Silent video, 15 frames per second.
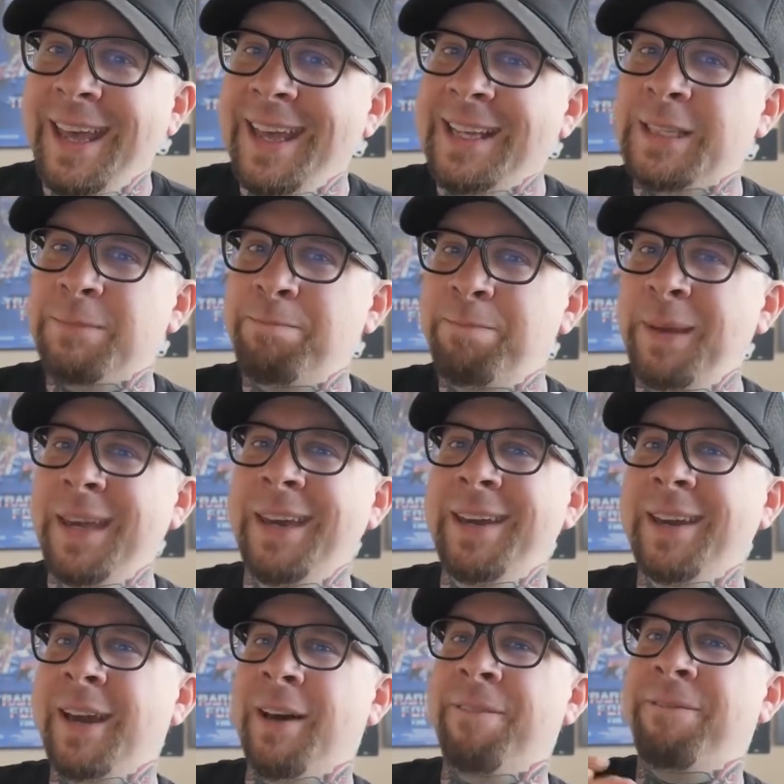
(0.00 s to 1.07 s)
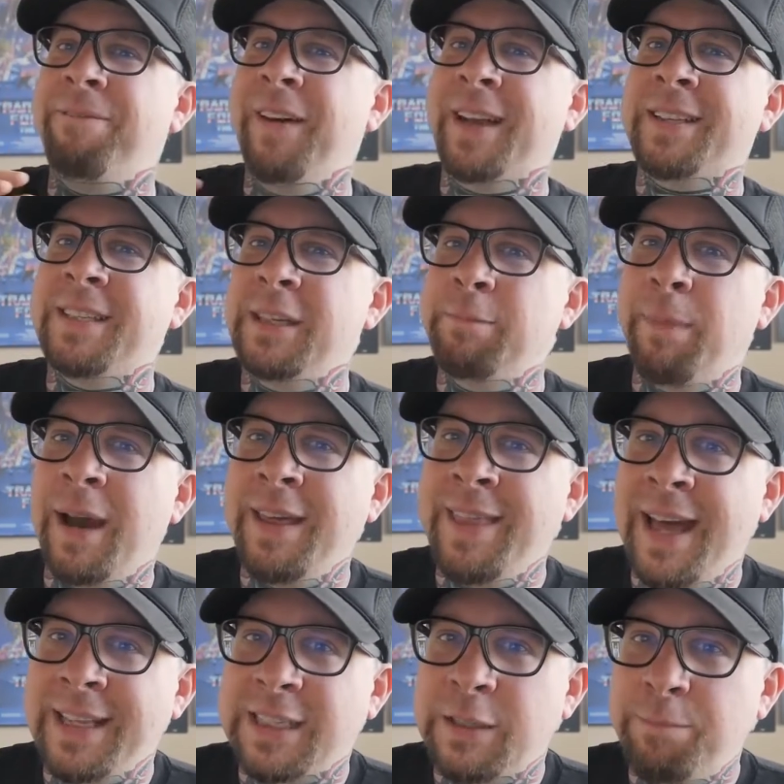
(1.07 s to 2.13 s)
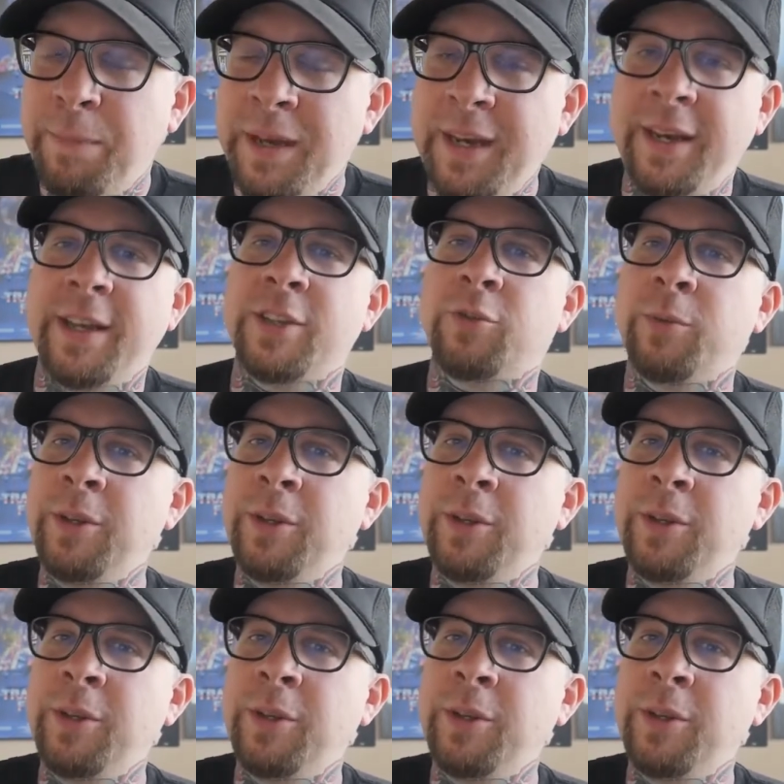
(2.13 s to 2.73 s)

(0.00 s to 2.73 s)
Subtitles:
is being affected by that spittiness.